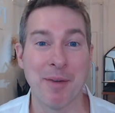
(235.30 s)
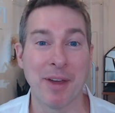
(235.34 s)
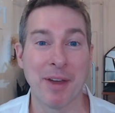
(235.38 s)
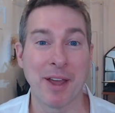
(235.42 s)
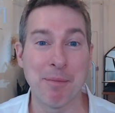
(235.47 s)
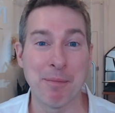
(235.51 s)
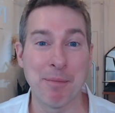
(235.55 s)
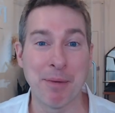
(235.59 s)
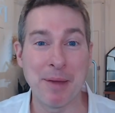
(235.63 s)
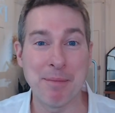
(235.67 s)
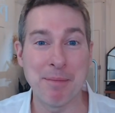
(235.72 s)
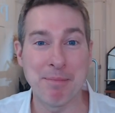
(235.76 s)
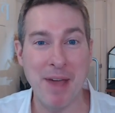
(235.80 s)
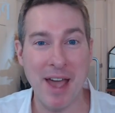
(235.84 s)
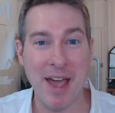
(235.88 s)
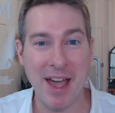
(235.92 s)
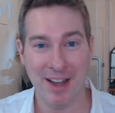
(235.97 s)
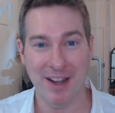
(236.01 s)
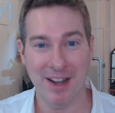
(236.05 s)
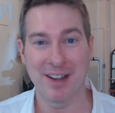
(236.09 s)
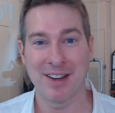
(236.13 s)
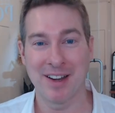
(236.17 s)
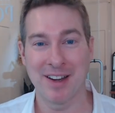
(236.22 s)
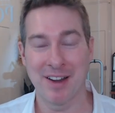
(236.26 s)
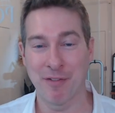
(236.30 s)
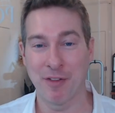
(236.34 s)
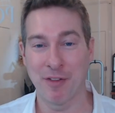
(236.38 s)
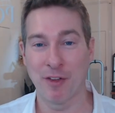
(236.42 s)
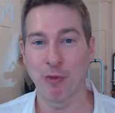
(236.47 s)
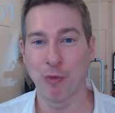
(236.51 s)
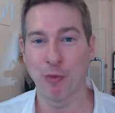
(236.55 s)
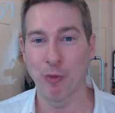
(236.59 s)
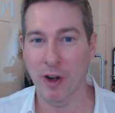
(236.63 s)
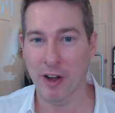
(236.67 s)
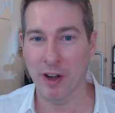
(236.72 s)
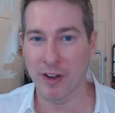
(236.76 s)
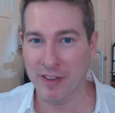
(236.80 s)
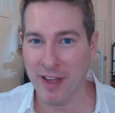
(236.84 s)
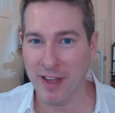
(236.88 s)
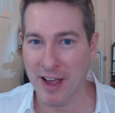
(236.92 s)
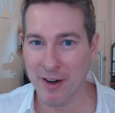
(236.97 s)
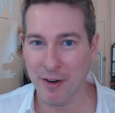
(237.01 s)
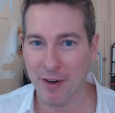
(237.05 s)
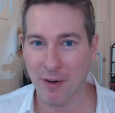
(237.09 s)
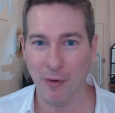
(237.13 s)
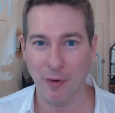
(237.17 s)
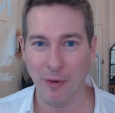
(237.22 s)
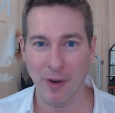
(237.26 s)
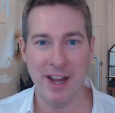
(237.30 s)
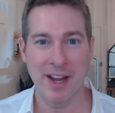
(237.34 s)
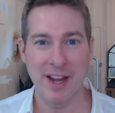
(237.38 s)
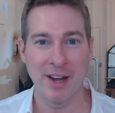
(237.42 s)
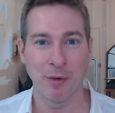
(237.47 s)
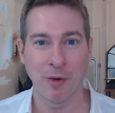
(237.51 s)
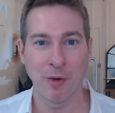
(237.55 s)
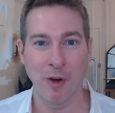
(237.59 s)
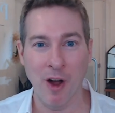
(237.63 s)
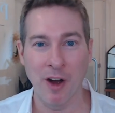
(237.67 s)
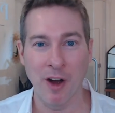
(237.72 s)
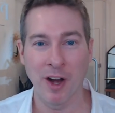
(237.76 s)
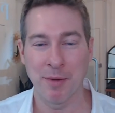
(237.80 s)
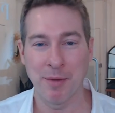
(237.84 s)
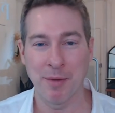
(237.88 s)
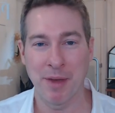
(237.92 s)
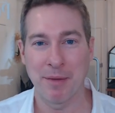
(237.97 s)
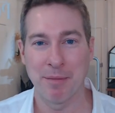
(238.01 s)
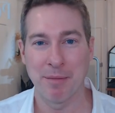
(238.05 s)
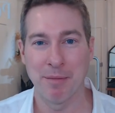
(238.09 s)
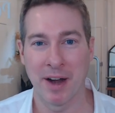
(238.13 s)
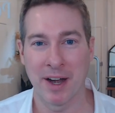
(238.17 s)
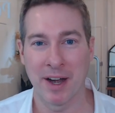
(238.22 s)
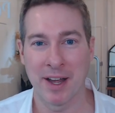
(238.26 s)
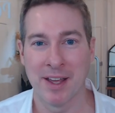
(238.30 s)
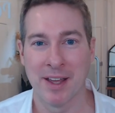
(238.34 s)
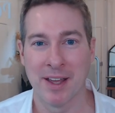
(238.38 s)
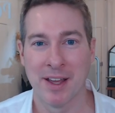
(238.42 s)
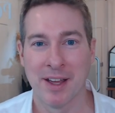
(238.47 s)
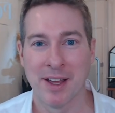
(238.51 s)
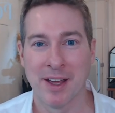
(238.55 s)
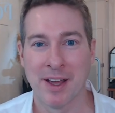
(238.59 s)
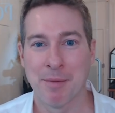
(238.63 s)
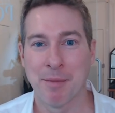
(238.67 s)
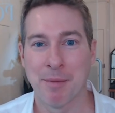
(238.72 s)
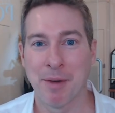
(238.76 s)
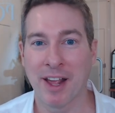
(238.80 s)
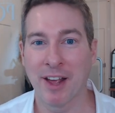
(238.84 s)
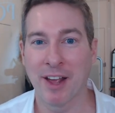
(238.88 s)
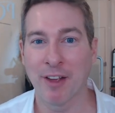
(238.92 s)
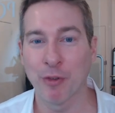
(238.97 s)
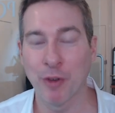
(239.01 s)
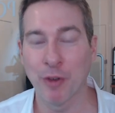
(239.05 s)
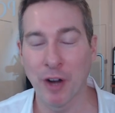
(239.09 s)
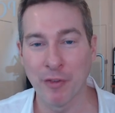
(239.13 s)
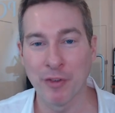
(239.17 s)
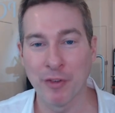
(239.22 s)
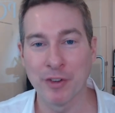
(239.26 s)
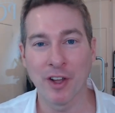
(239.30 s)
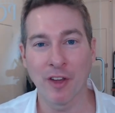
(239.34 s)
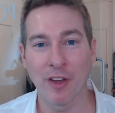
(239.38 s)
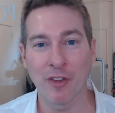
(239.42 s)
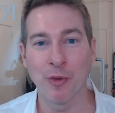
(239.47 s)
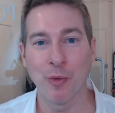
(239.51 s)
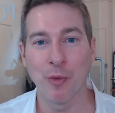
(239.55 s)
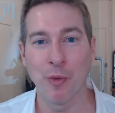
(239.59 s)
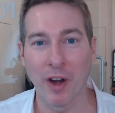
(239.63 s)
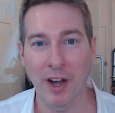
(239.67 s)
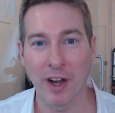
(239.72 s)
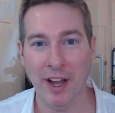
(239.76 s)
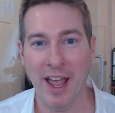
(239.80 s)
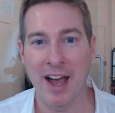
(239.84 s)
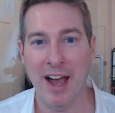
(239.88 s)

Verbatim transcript: to make a big bet. If this works out, great. We're all going to make money. But guess what? If it doesn't work